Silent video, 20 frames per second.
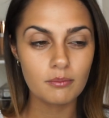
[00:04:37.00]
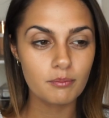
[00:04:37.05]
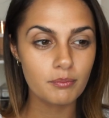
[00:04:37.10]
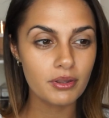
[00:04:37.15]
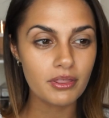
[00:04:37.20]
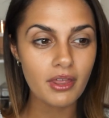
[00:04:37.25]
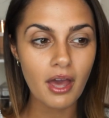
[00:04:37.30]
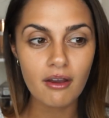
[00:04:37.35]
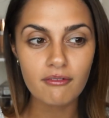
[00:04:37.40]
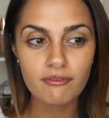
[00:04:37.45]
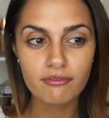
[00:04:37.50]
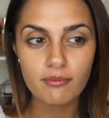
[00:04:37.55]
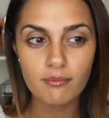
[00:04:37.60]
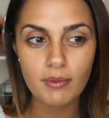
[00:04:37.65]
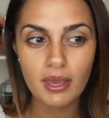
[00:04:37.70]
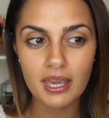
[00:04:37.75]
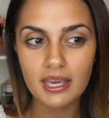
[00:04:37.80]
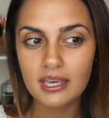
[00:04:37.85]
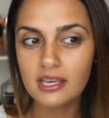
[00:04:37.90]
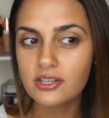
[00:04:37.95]
But that for
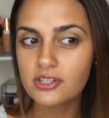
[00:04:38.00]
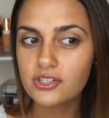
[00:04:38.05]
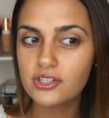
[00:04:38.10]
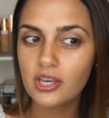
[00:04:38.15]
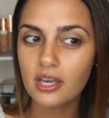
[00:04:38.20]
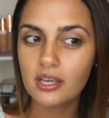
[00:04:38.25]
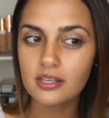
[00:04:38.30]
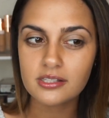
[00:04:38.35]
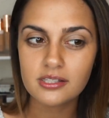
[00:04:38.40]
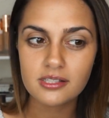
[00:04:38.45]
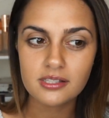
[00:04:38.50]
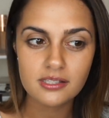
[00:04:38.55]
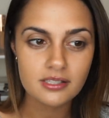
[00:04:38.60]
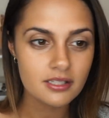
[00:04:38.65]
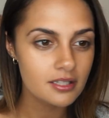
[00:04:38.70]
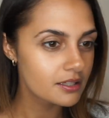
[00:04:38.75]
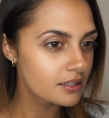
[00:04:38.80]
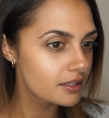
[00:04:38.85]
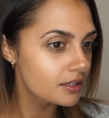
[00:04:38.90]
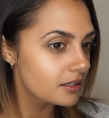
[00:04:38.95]
me is
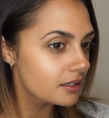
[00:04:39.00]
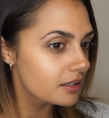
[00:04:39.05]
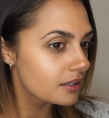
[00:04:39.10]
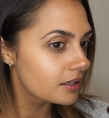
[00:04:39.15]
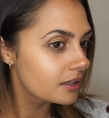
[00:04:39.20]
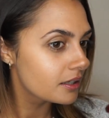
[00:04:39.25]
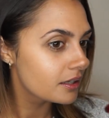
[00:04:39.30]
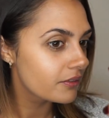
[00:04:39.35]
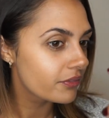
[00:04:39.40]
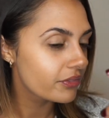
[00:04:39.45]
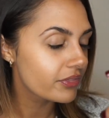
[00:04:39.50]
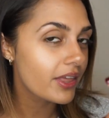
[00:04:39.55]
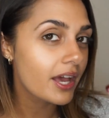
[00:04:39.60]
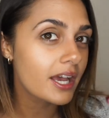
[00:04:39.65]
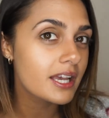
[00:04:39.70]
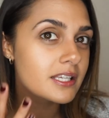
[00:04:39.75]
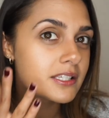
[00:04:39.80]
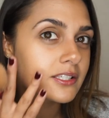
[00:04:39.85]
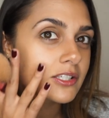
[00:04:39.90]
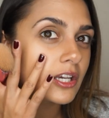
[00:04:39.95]
just
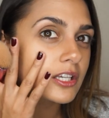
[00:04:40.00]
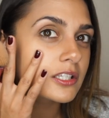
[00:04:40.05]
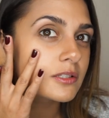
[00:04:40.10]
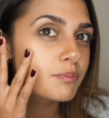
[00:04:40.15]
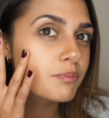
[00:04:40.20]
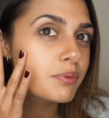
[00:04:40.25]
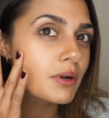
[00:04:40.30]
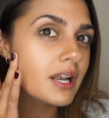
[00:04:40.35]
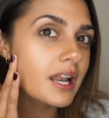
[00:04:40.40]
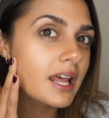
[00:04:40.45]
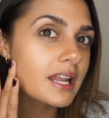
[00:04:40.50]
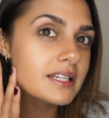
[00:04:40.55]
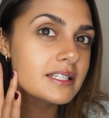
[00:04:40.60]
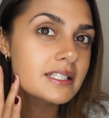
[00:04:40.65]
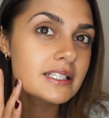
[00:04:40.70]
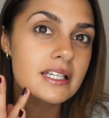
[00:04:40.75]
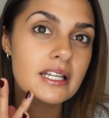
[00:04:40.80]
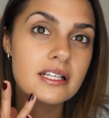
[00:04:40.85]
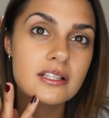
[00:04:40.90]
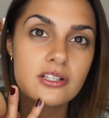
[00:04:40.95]
that is just
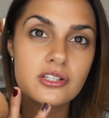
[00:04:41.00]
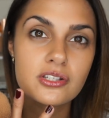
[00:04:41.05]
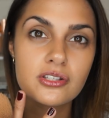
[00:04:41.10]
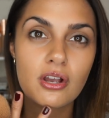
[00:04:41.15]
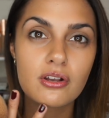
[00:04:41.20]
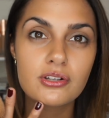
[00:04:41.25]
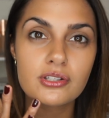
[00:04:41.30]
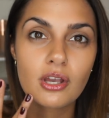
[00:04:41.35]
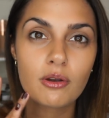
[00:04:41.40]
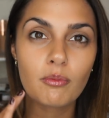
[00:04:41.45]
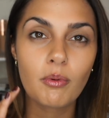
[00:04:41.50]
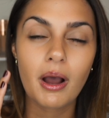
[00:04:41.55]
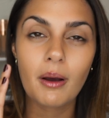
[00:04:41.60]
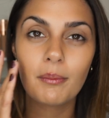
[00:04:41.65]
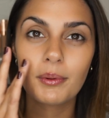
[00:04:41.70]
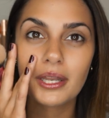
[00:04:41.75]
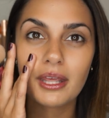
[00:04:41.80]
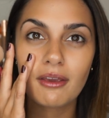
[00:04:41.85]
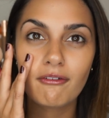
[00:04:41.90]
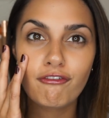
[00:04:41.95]
blended in so, so well,
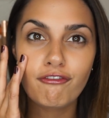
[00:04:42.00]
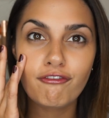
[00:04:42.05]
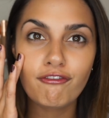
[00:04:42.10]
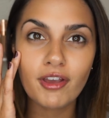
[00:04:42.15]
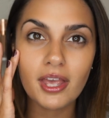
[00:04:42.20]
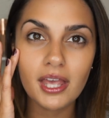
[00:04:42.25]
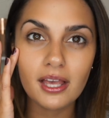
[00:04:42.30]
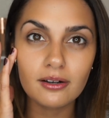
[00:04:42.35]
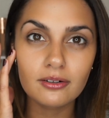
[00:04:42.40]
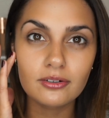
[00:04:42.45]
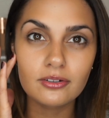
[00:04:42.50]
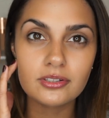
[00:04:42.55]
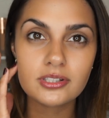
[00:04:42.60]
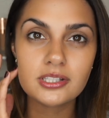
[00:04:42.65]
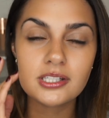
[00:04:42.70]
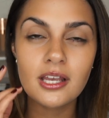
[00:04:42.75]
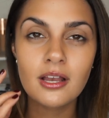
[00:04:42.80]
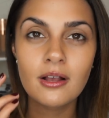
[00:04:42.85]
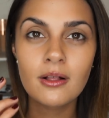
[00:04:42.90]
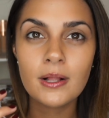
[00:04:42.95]
but it feels
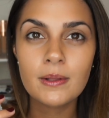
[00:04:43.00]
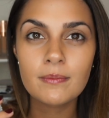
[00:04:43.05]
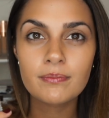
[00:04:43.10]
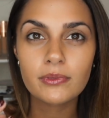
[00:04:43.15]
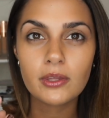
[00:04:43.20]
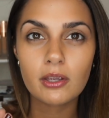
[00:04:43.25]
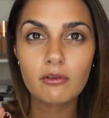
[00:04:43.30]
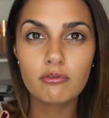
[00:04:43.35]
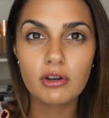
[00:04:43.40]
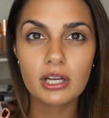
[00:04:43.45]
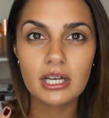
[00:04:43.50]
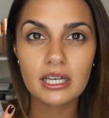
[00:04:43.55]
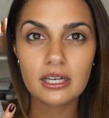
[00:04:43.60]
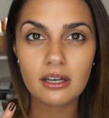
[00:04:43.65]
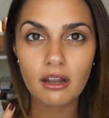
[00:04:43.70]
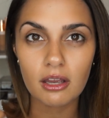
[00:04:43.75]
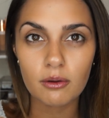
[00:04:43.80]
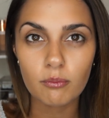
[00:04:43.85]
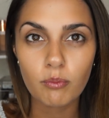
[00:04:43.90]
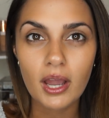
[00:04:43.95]
really
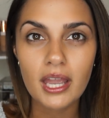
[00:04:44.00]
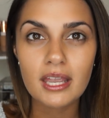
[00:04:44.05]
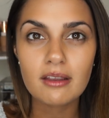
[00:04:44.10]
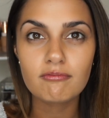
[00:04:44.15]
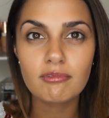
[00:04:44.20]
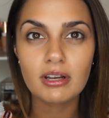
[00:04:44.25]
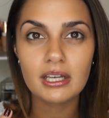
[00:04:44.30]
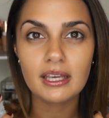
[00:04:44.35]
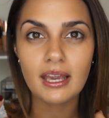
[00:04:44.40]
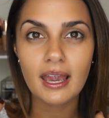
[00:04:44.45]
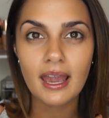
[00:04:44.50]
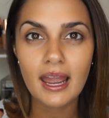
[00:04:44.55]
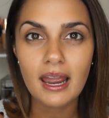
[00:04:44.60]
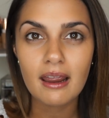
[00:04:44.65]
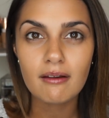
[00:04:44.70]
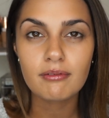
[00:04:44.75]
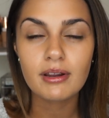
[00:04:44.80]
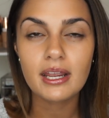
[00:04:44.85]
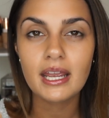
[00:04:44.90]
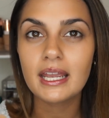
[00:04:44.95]
lightweight, really
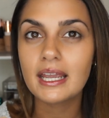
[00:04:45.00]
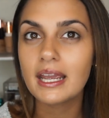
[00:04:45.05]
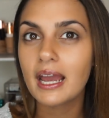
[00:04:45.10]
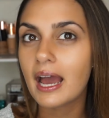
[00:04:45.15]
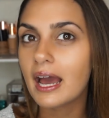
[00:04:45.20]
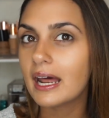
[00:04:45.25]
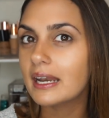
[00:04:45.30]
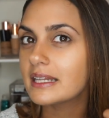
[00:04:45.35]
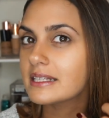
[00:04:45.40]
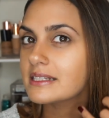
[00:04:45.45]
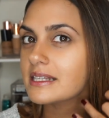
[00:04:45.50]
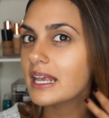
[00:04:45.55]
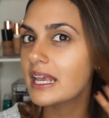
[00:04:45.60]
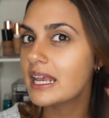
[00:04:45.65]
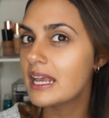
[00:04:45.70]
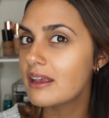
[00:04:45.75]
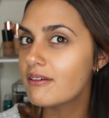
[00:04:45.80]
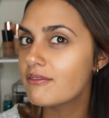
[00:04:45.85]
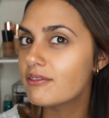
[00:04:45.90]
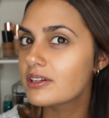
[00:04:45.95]
airy, and it's
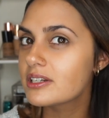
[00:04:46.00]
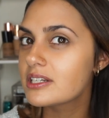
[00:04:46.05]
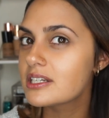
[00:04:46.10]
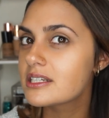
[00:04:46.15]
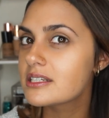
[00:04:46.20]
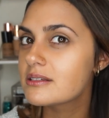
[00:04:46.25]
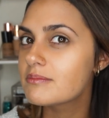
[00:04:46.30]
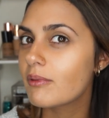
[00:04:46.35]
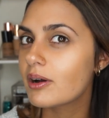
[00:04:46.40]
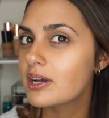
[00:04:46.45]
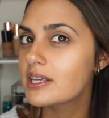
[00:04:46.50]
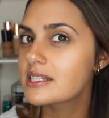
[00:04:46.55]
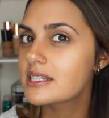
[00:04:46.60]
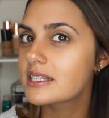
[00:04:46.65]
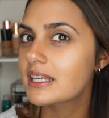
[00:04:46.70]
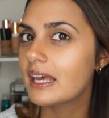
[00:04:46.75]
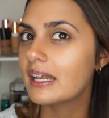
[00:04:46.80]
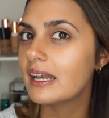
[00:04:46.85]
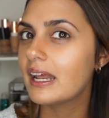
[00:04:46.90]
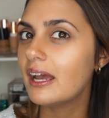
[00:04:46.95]
evened my
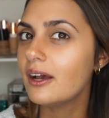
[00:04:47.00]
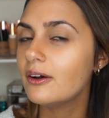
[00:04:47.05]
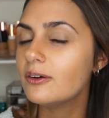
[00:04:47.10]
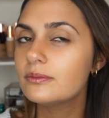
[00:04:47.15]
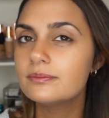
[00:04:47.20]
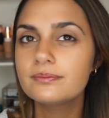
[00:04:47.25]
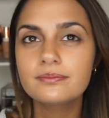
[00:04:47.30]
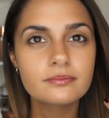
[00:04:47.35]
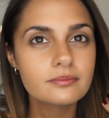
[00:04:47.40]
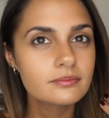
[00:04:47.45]
skin out.